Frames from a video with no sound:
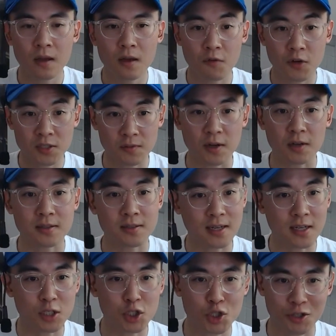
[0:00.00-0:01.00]
First of all,
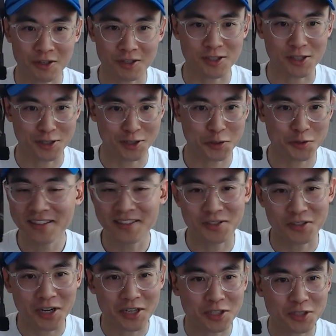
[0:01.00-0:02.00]
design engineering is not new.
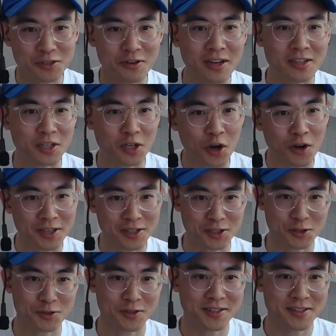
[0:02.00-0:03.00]
Design engineering has a long
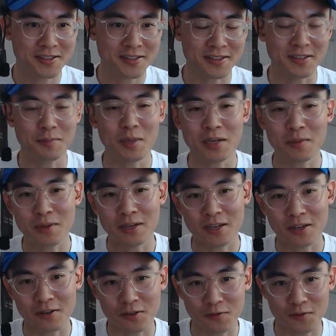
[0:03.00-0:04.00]
history in many
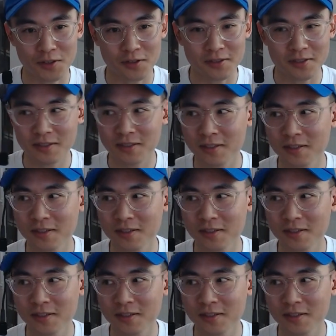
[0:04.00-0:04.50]
other fields.